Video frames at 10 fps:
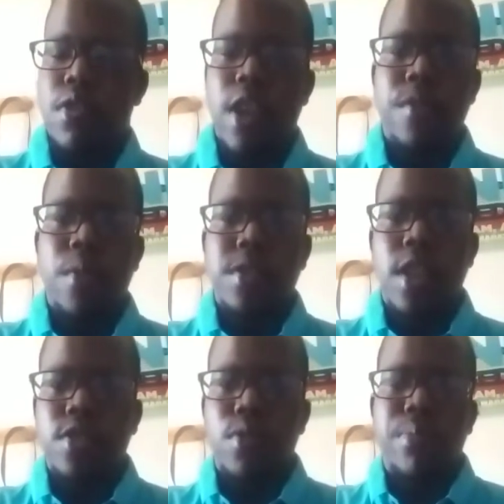Every race
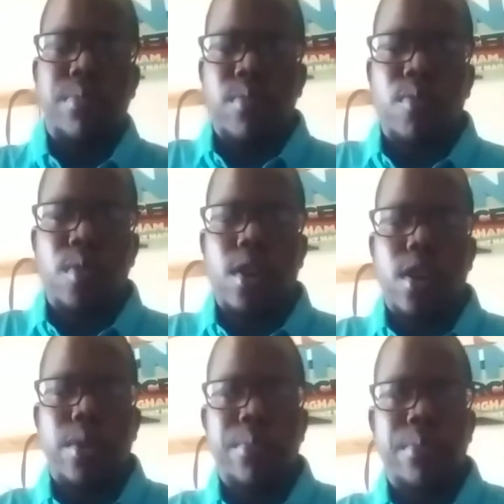has a
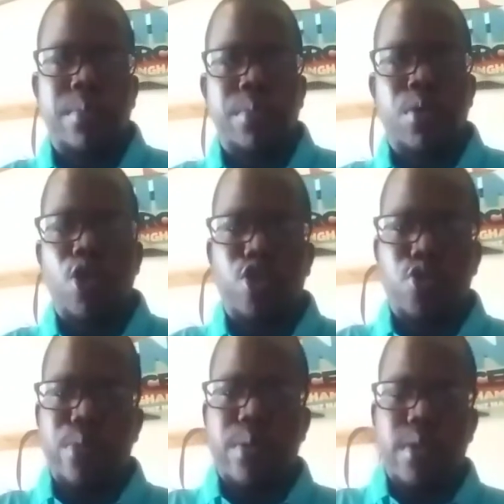poor
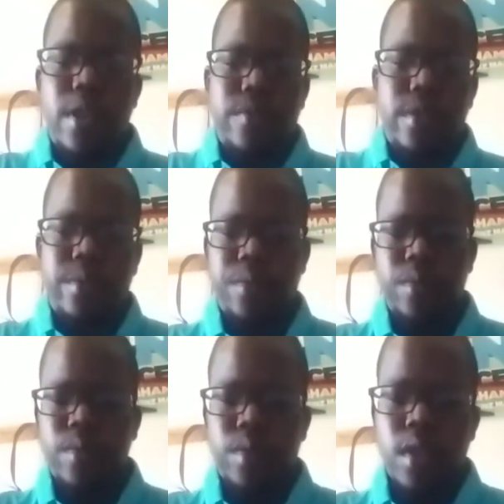group or whatever.
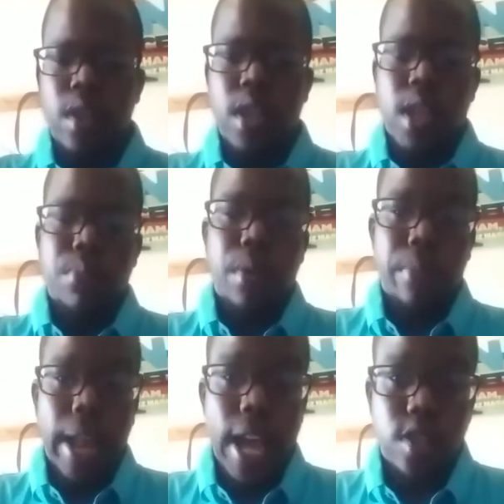But
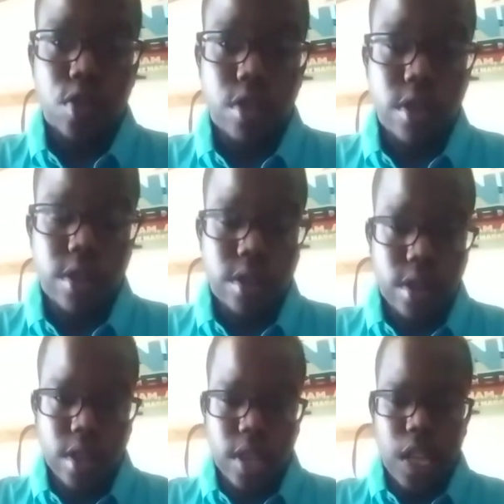blacks are
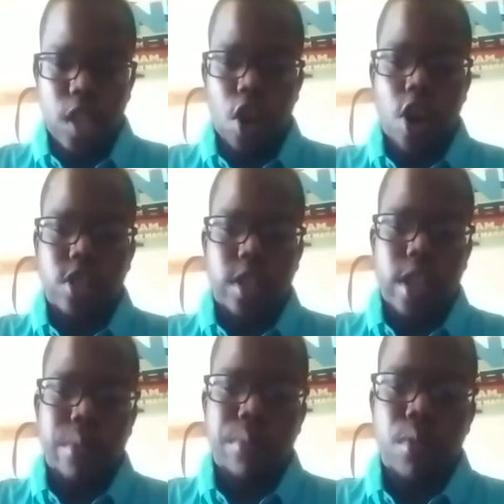
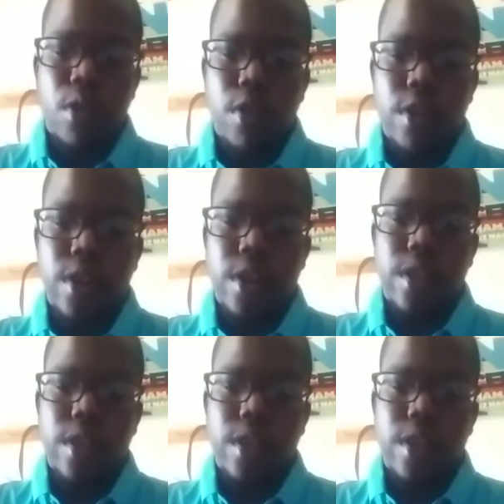largely more